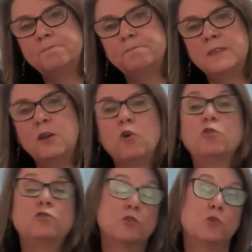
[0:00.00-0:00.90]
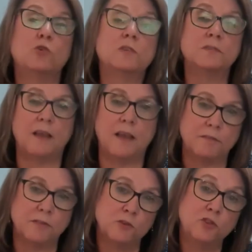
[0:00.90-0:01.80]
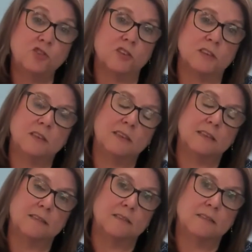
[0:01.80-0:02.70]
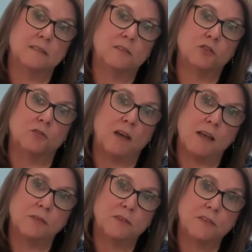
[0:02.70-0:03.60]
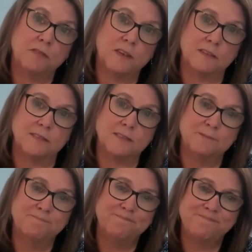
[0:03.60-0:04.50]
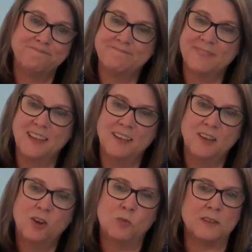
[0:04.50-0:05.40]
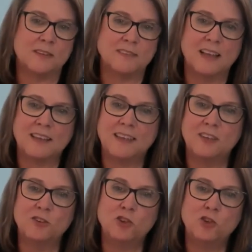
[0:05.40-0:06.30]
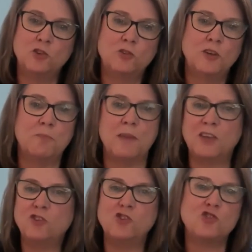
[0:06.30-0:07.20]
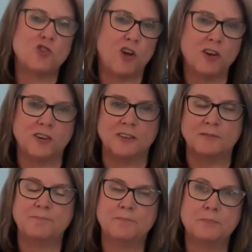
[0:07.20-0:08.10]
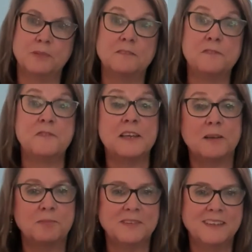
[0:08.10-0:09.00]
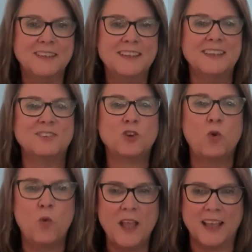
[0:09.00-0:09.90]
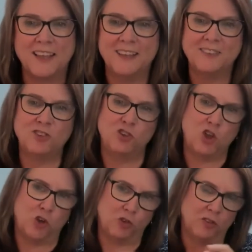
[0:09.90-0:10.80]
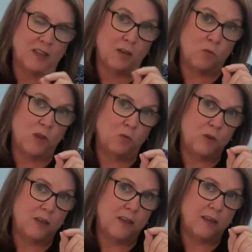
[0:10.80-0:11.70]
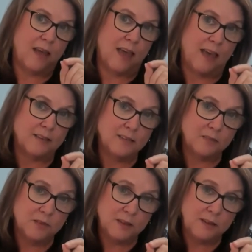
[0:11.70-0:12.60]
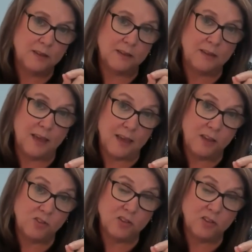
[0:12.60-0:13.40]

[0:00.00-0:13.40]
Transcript: The old school of evolution is survival of the fittest. What does not kill you makes you stronger. But Phipps is quick to note that when we actively engage in